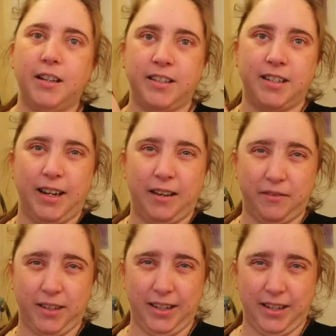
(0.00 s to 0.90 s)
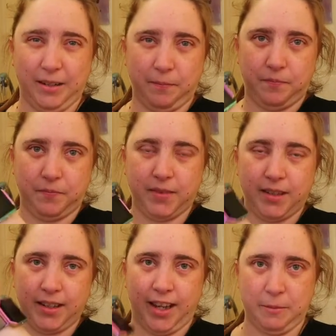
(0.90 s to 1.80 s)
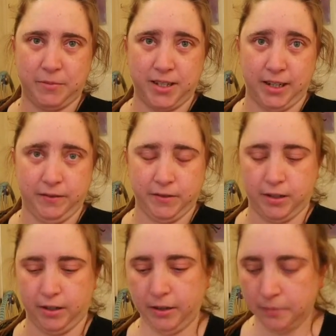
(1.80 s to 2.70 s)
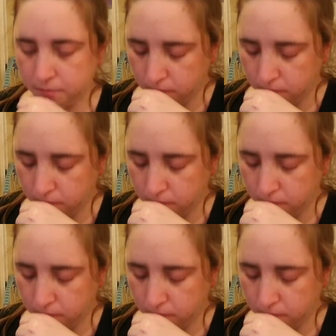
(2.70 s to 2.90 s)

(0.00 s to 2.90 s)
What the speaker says: I still have the cap sleeves to do.